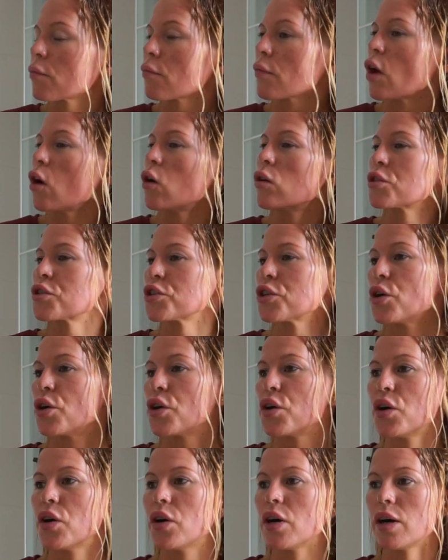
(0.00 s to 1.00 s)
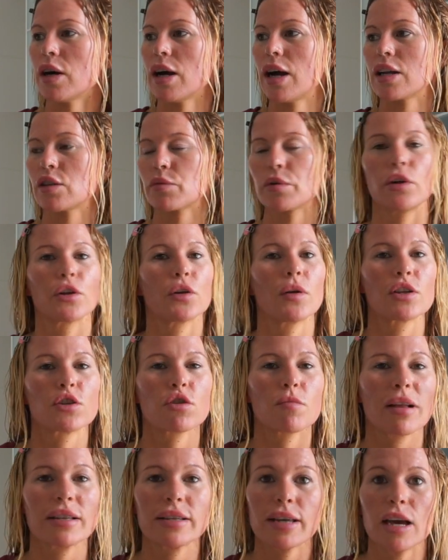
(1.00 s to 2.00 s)
Also, as we all know, I took
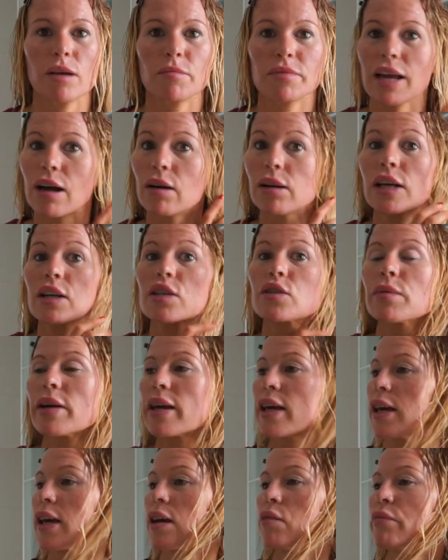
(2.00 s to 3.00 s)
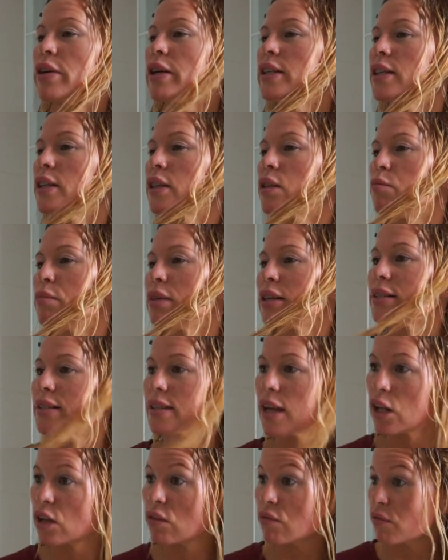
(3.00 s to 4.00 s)
my tapes out last week and redid them
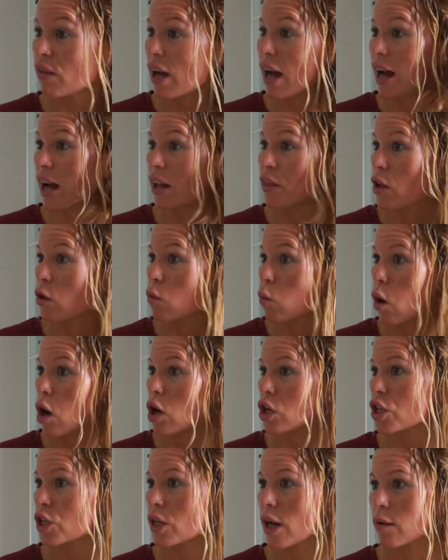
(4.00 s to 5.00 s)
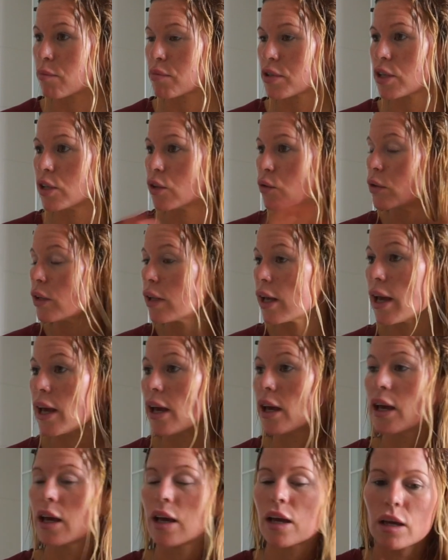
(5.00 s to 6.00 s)
myself and they washed
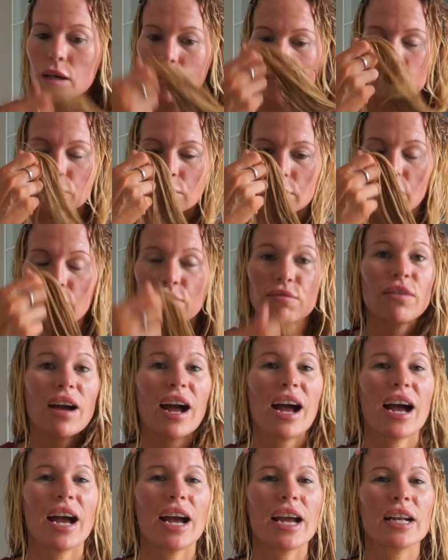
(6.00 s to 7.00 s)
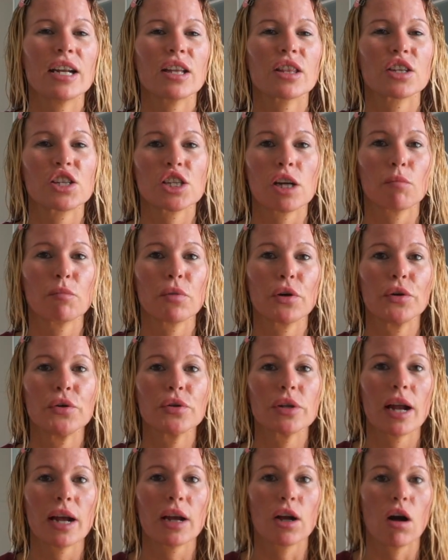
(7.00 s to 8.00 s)
absolutely fine. The shampoo
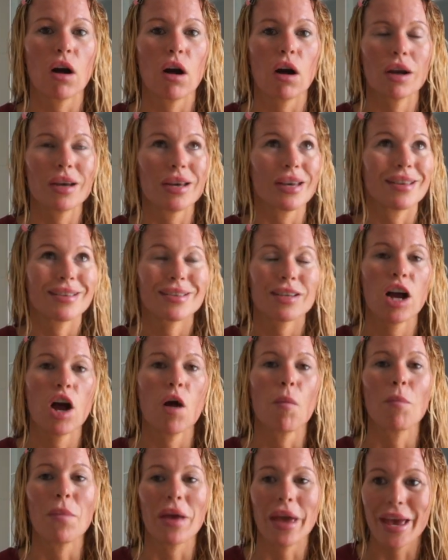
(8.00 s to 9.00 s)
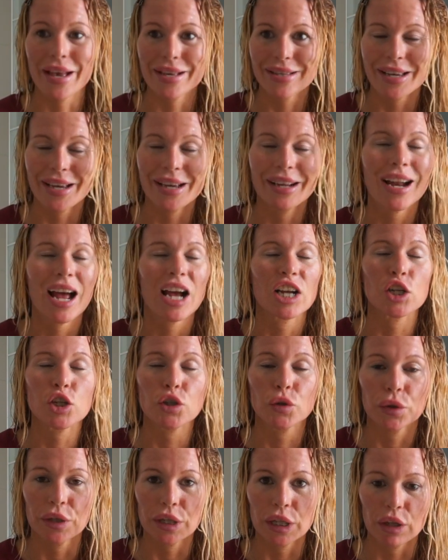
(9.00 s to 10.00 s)
that I got is amazing, I
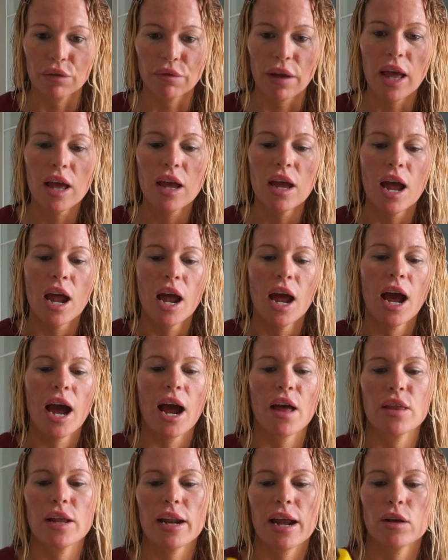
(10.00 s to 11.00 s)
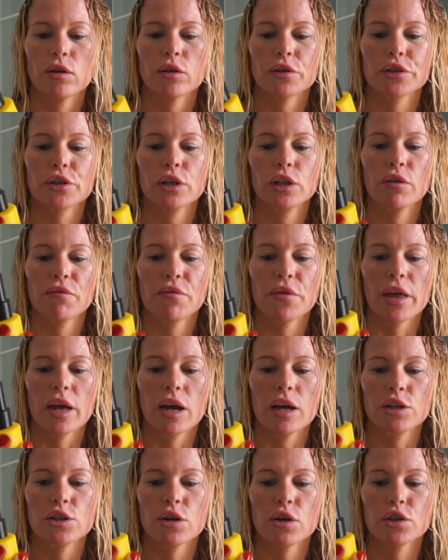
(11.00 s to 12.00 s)
truly love it. And then I also love
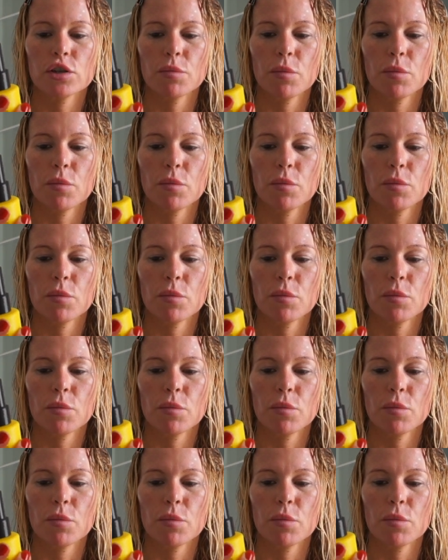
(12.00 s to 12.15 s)
the Dr.